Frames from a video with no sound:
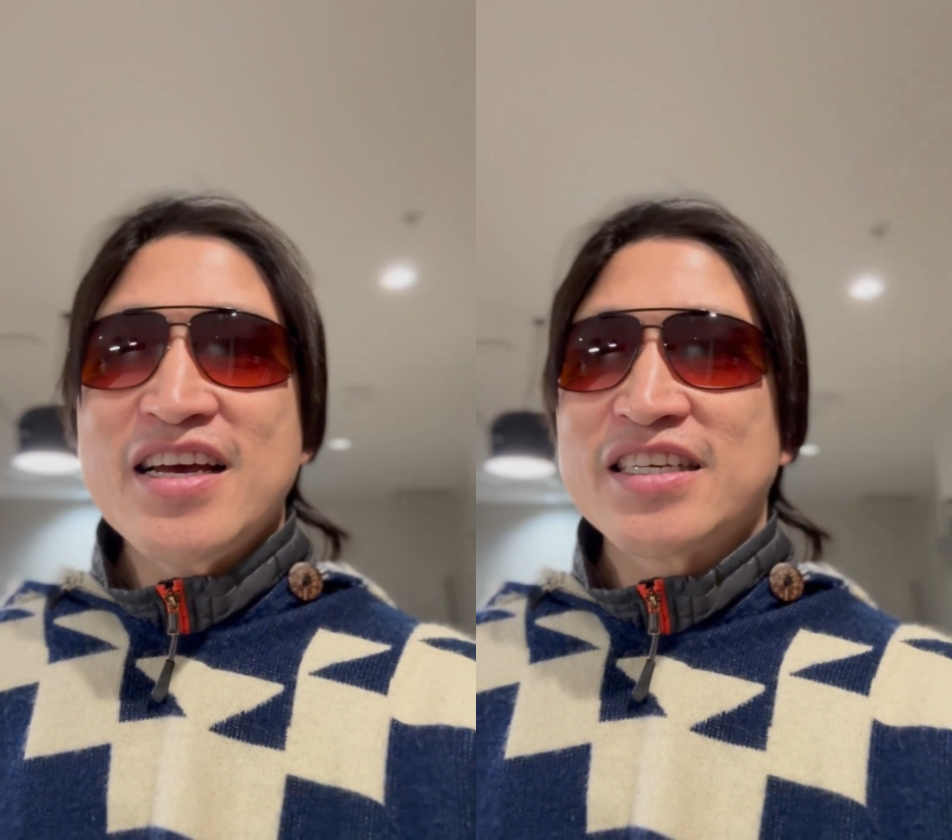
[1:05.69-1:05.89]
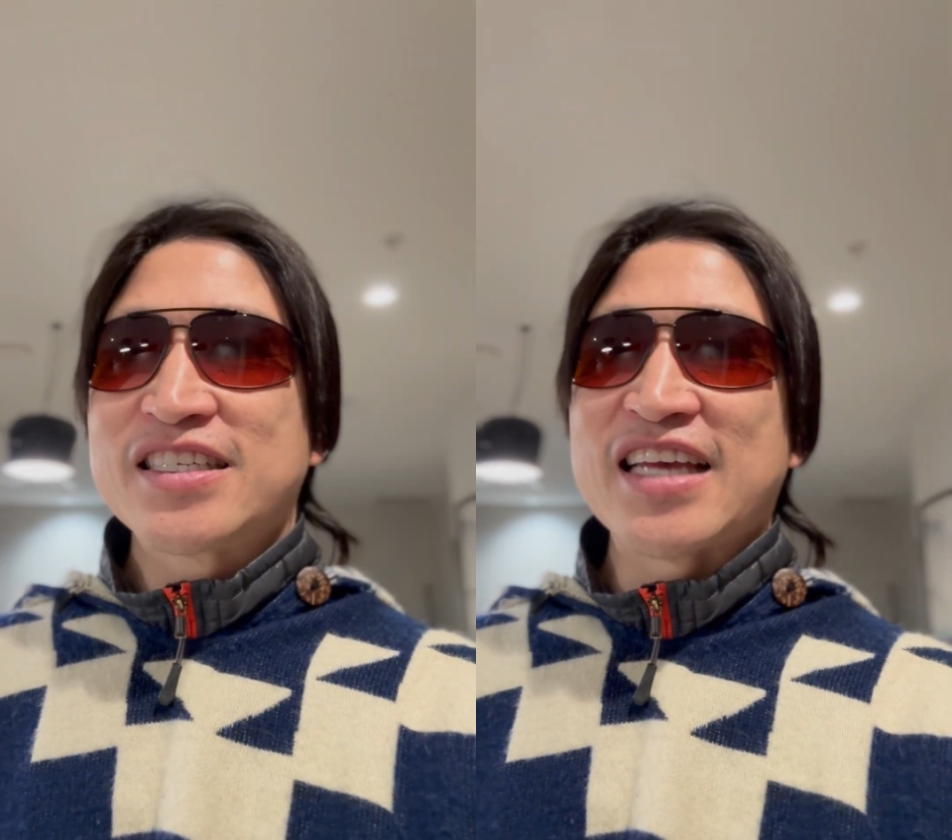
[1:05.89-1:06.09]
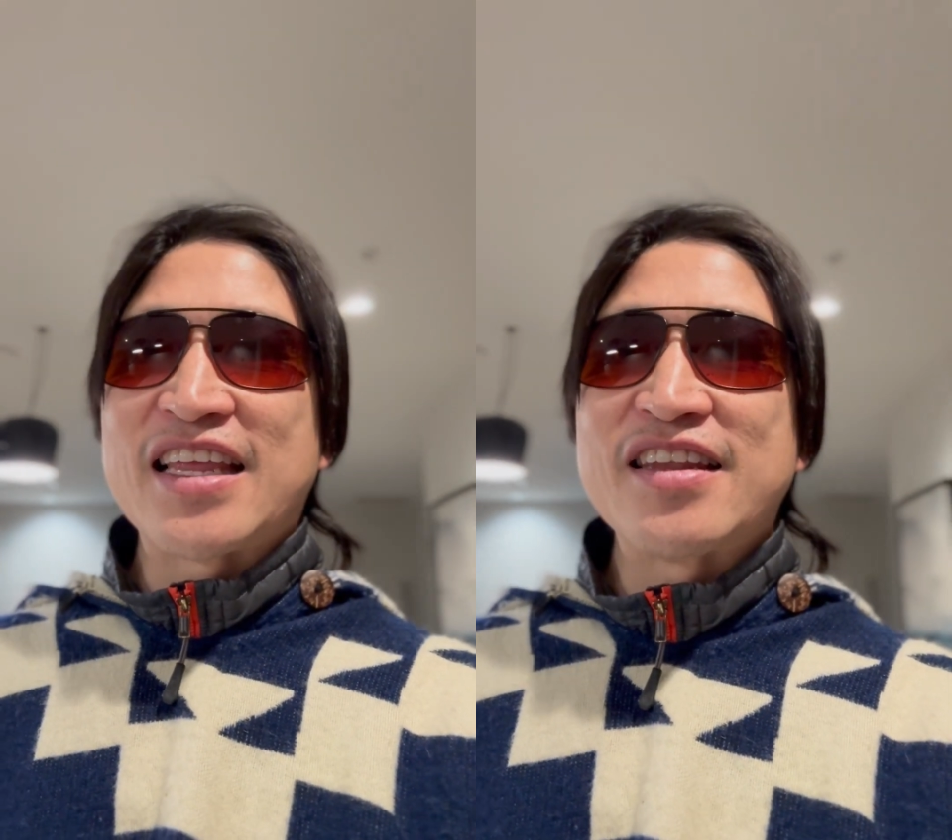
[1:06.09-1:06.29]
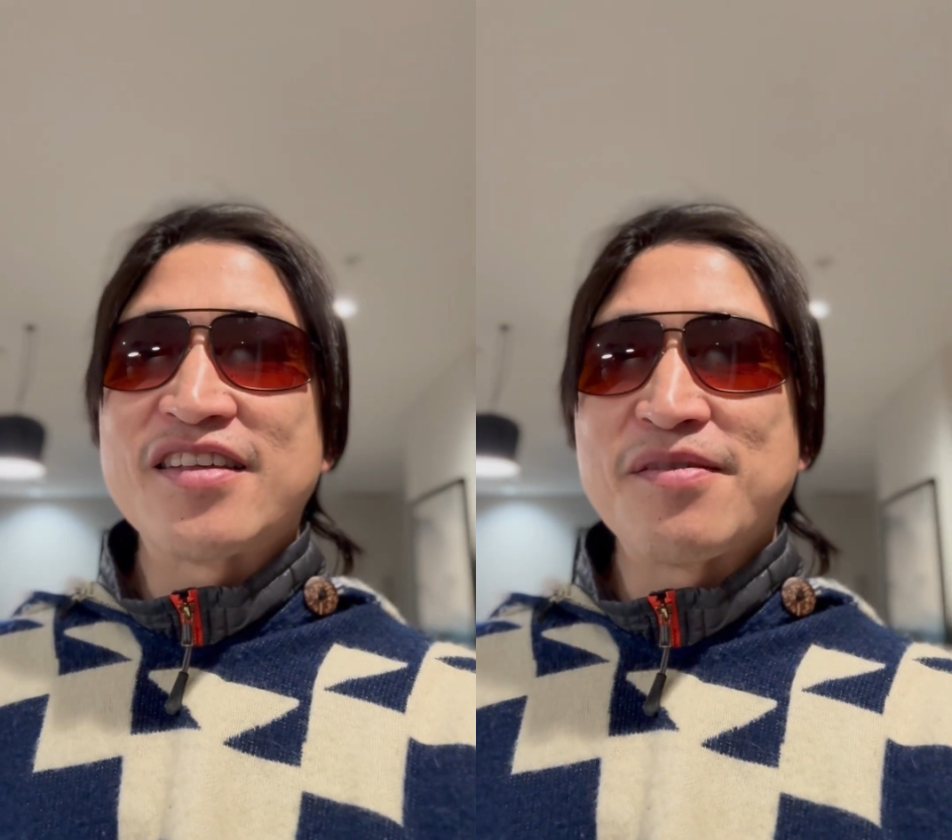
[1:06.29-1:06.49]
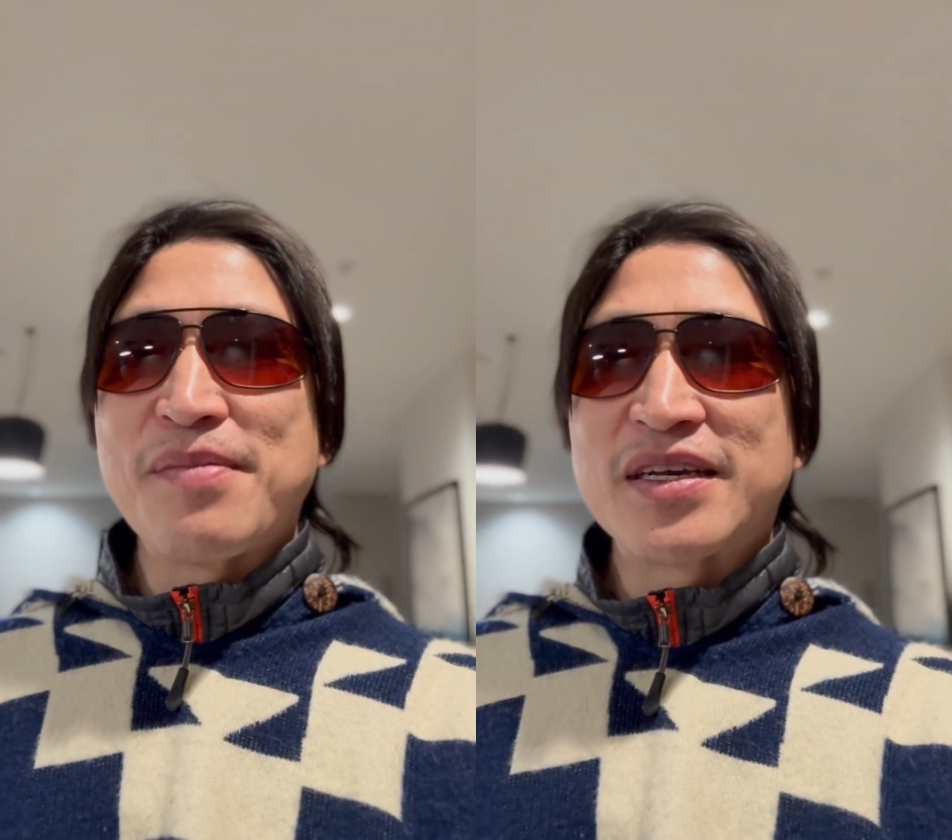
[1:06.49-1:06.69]
send
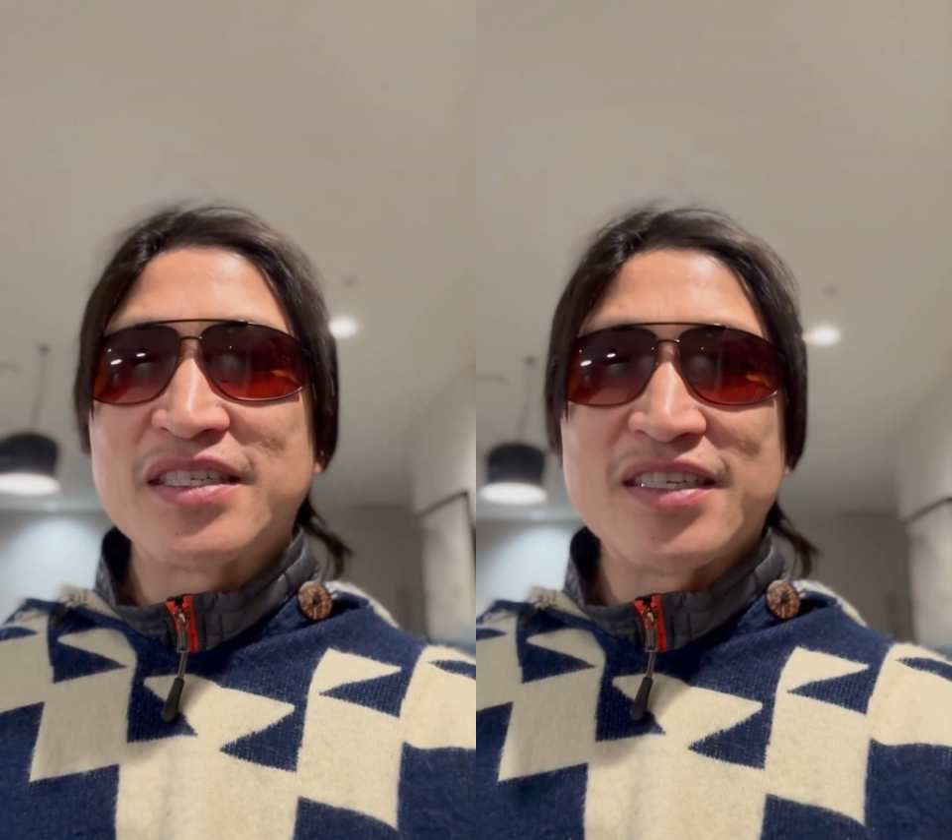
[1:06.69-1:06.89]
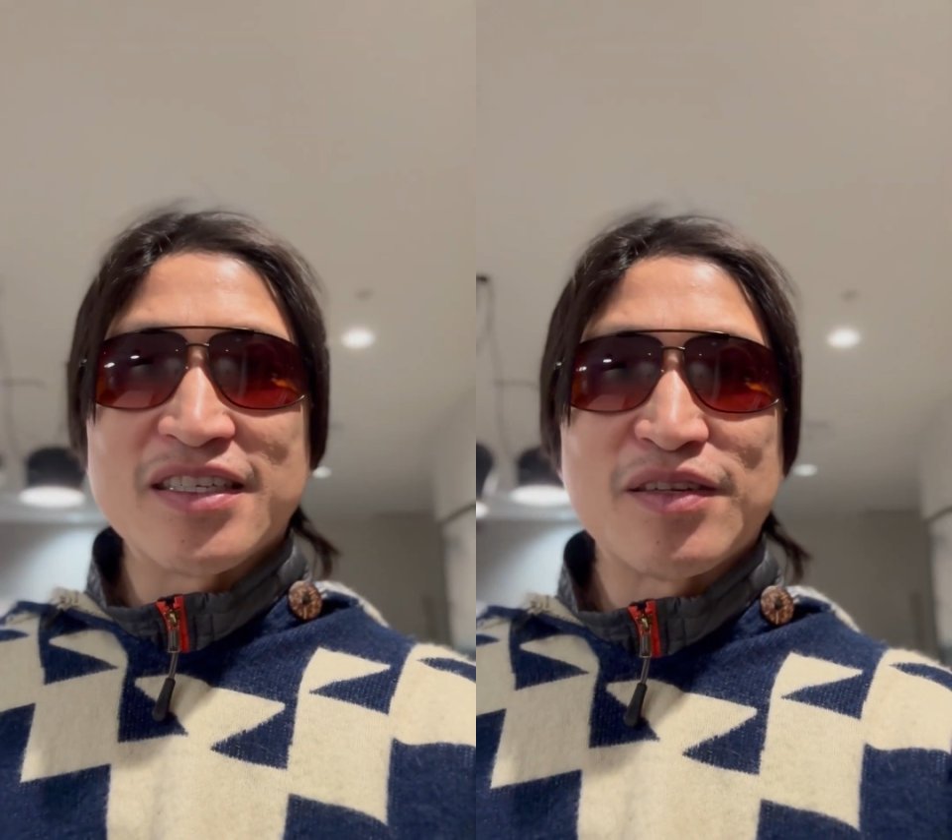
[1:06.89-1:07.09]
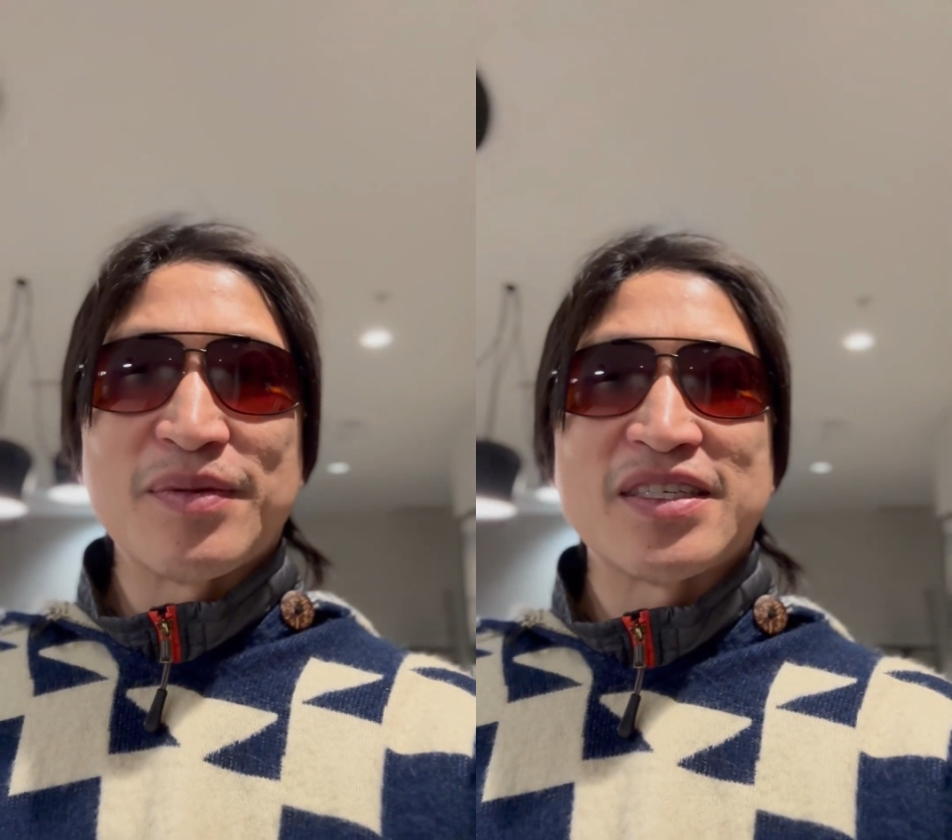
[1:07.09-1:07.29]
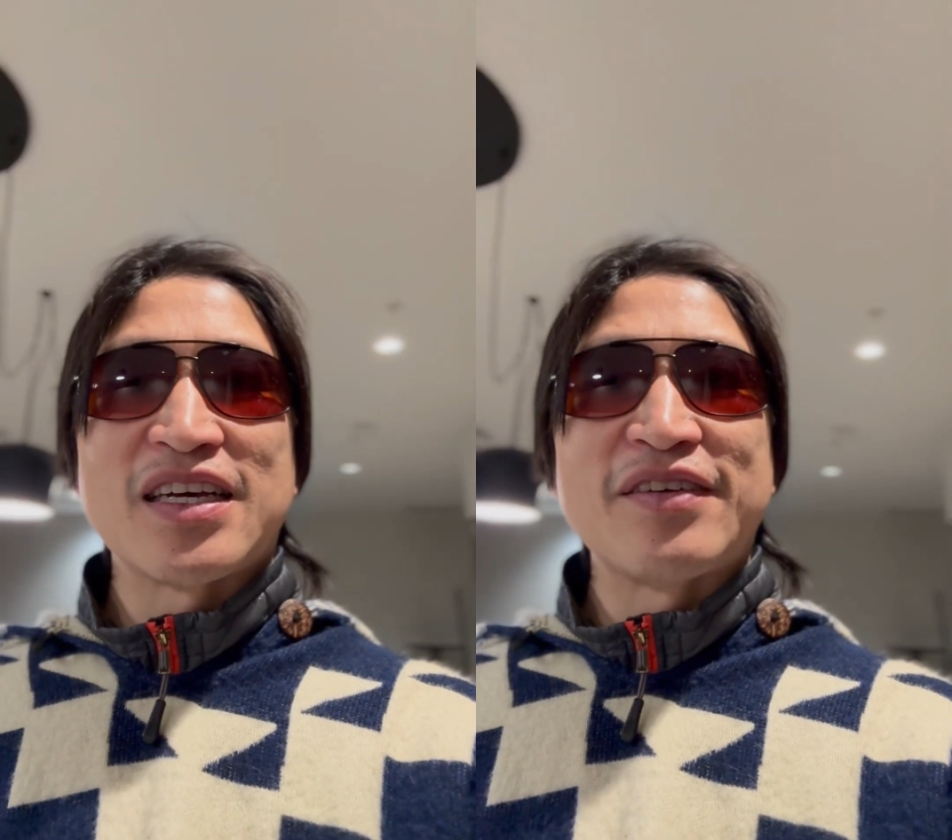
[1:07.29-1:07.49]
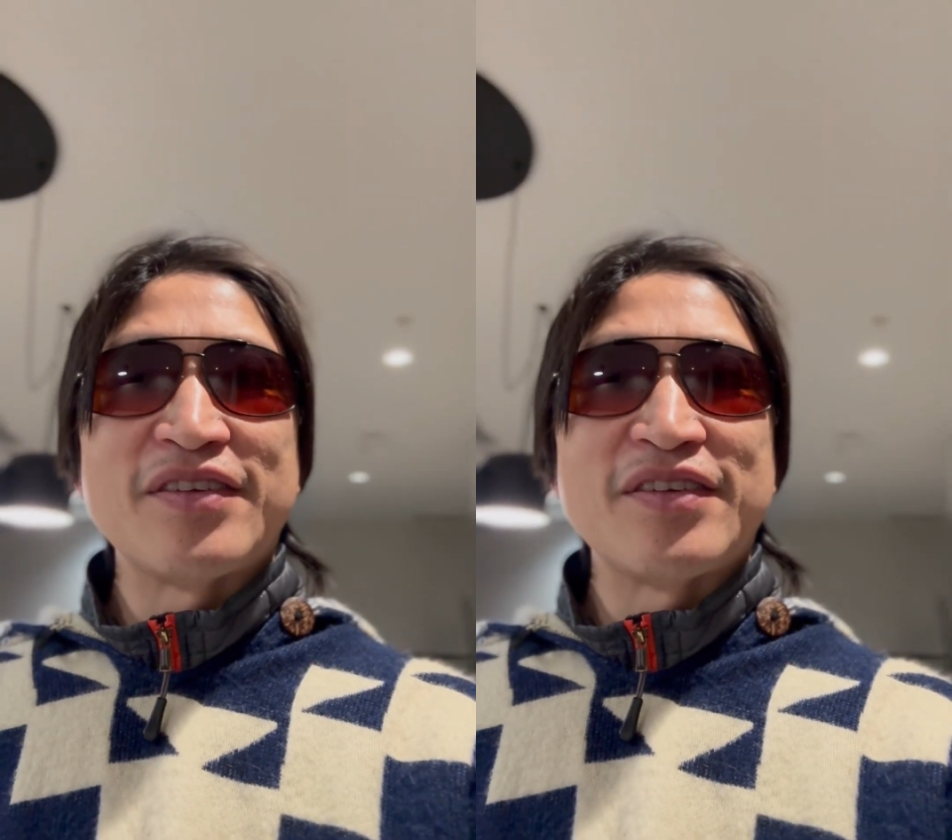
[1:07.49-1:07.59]
the messages to myself